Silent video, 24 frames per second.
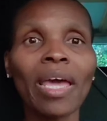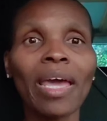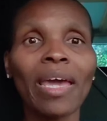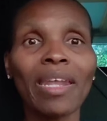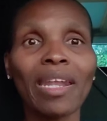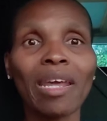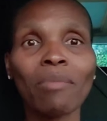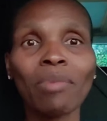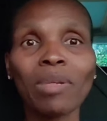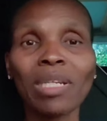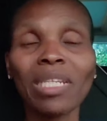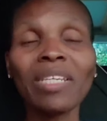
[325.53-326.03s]

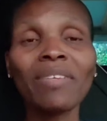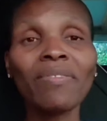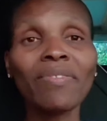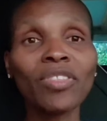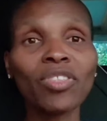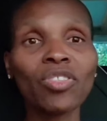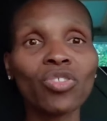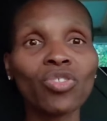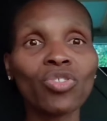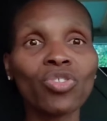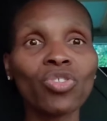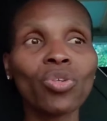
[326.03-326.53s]
and I believe it
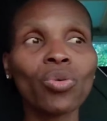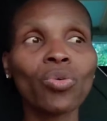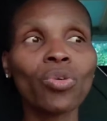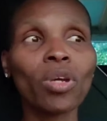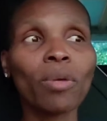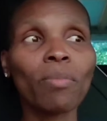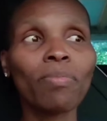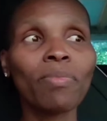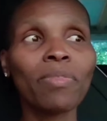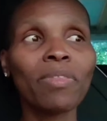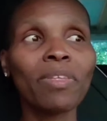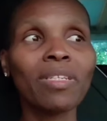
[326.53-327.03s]
just showed
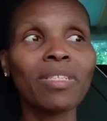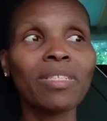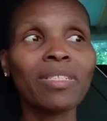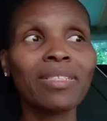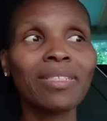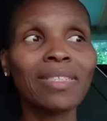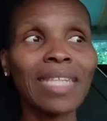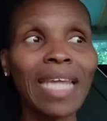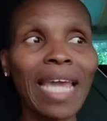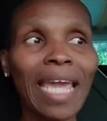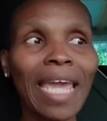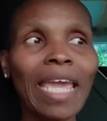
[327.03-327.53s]
up the
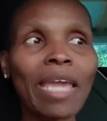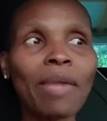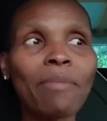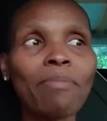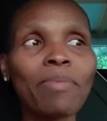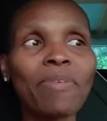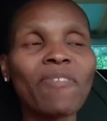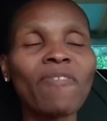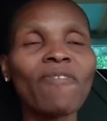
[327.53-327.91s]
day